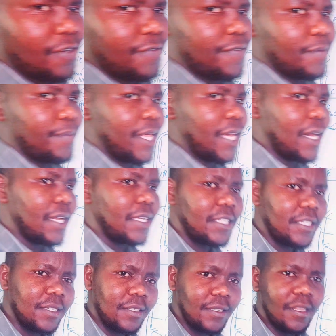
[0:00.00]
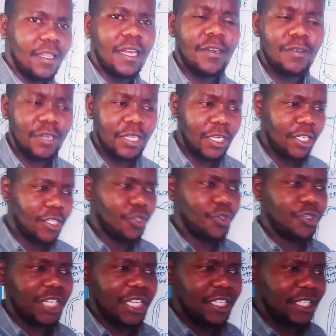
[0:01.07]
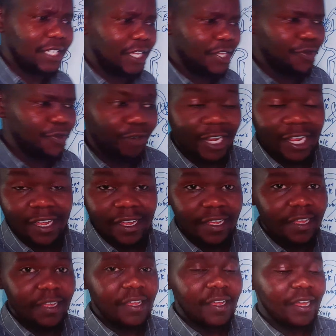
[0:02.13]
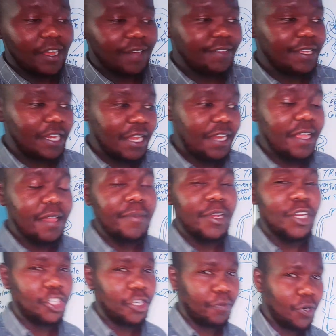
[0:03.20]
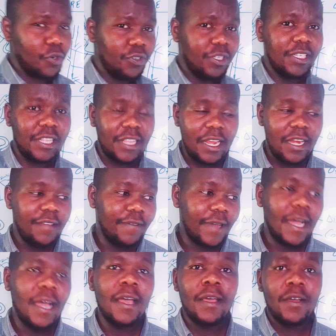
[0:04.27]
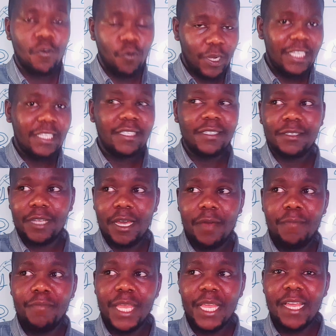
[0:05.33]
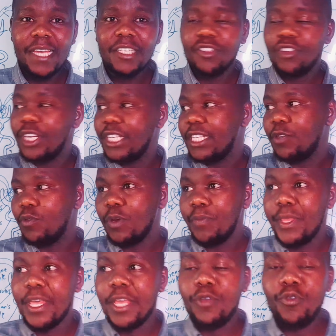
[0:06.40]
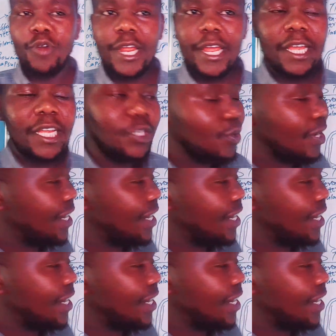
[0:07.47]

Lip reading: from the earth that it contains the urea. After the deamination process in the liver, what is being excreted will be the urea. It will